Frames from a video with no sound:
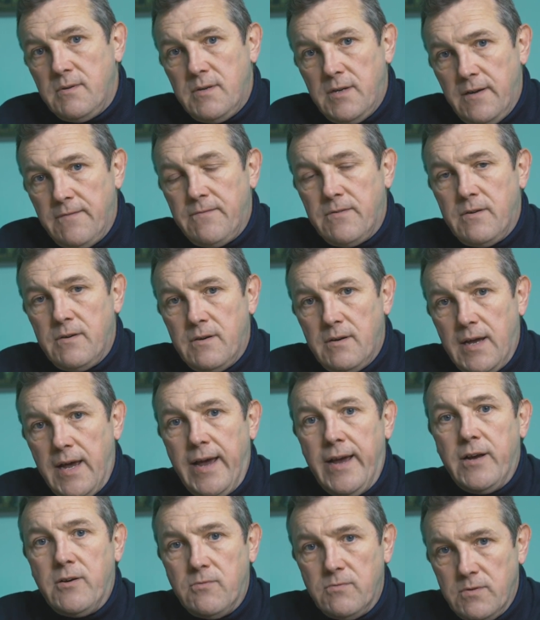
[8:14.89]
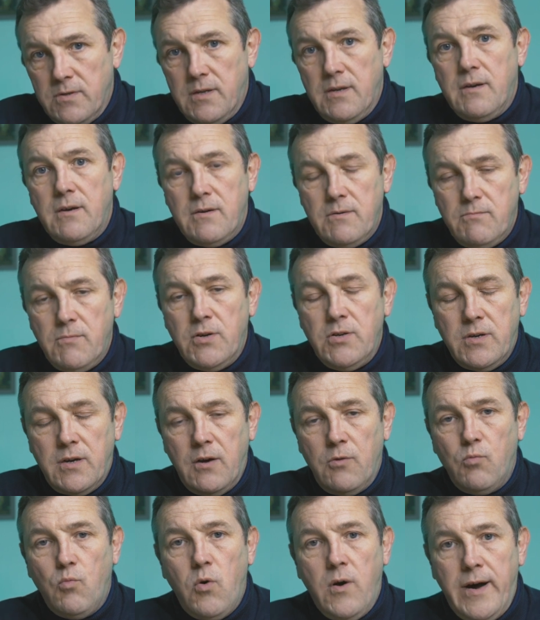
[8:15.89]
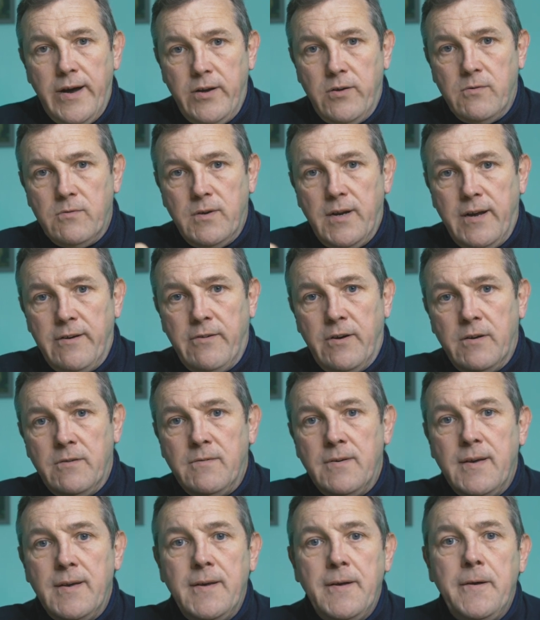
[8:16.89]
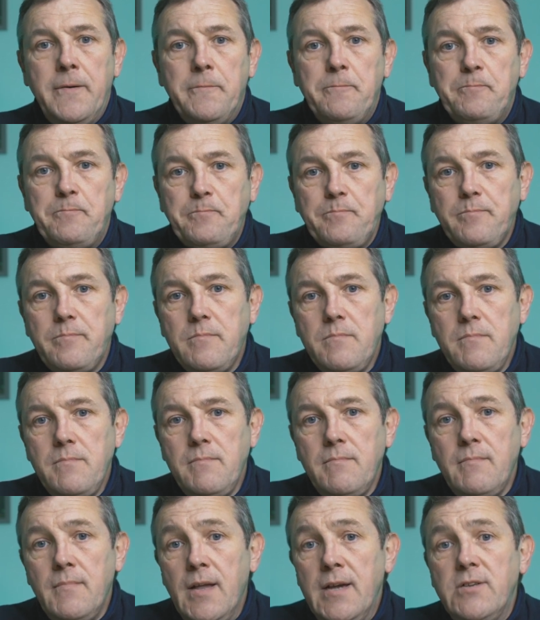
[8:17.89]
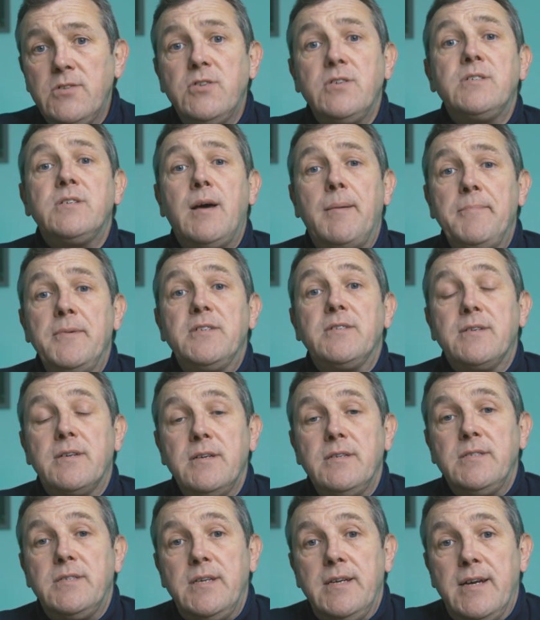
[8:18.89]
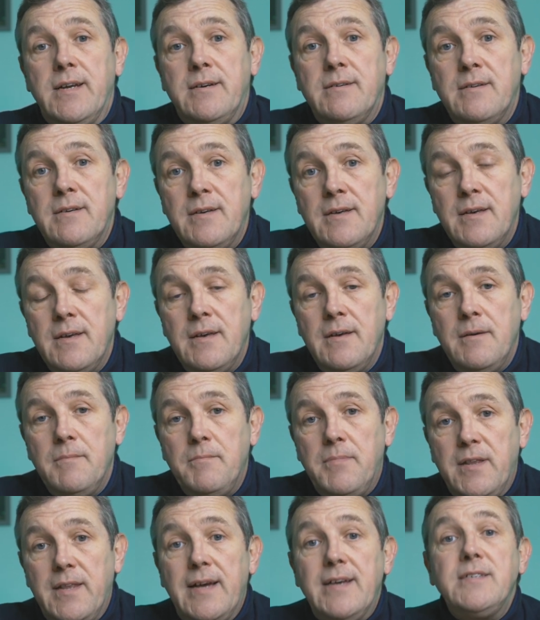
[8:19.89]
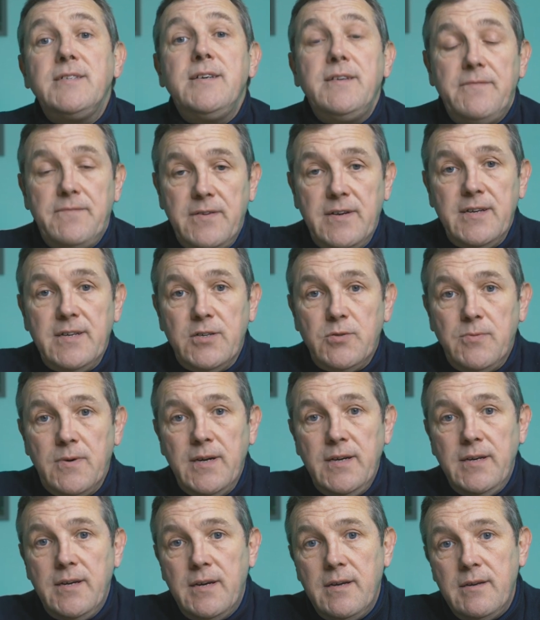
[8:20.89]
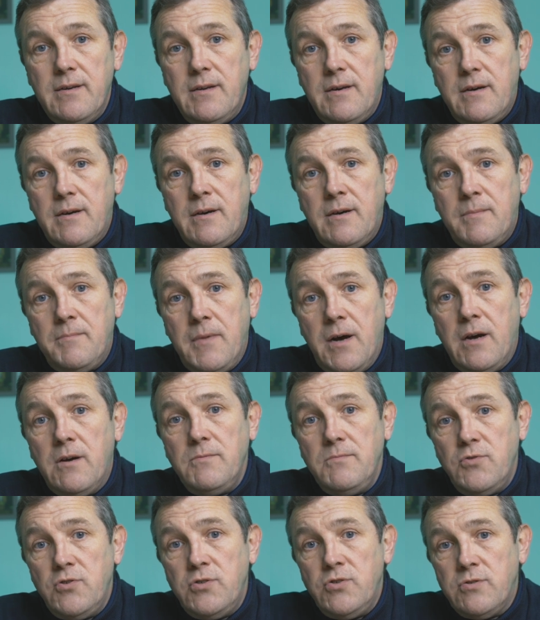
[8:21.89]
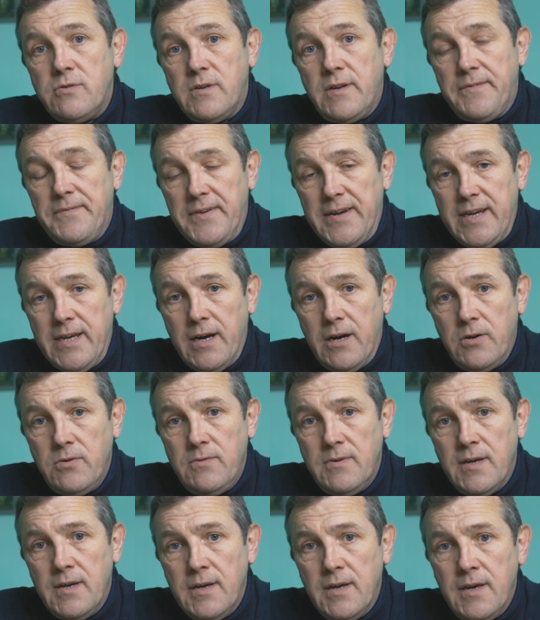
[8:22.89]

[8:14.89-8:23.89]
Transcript: different angles, when you go wide or narrow. It's just something to consider. But that's it for this week. I hope you enjoyed the video.